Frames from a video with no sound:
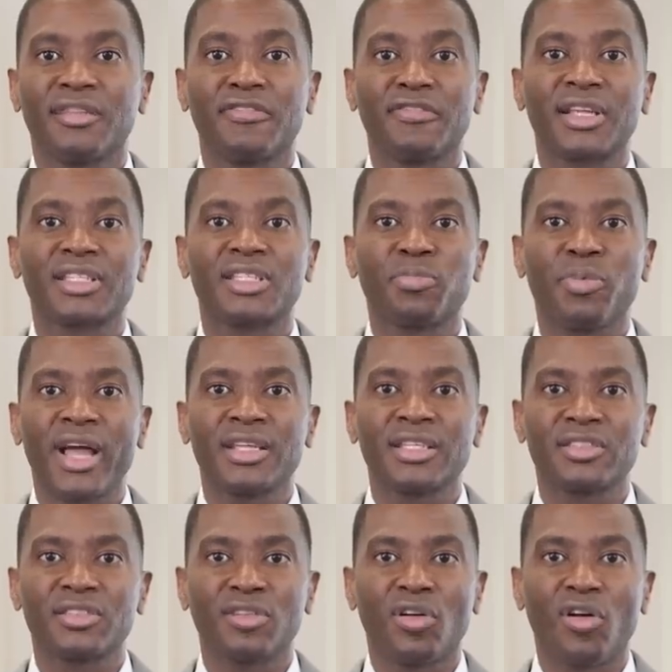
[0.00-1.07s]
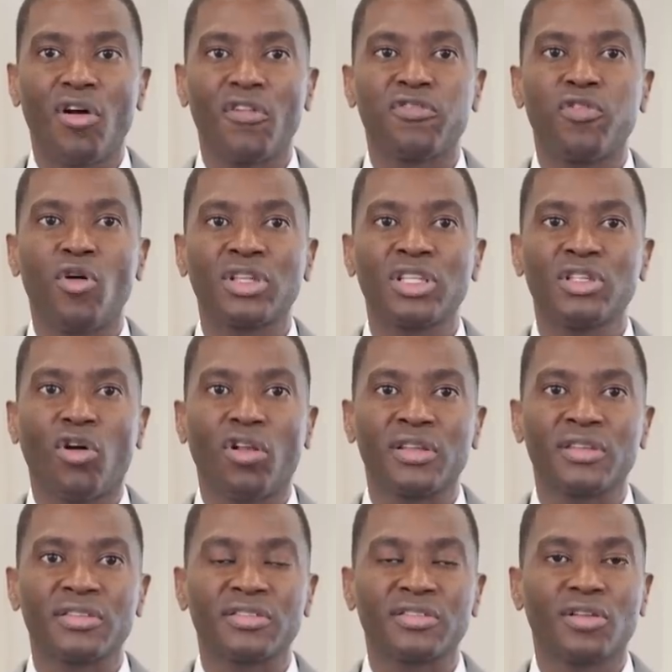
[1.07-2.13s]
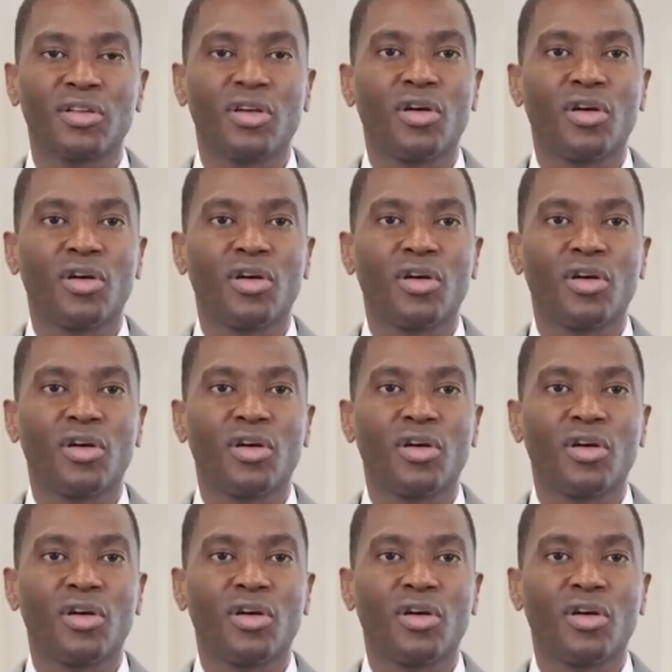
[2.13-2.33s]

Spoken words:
fixed price of $40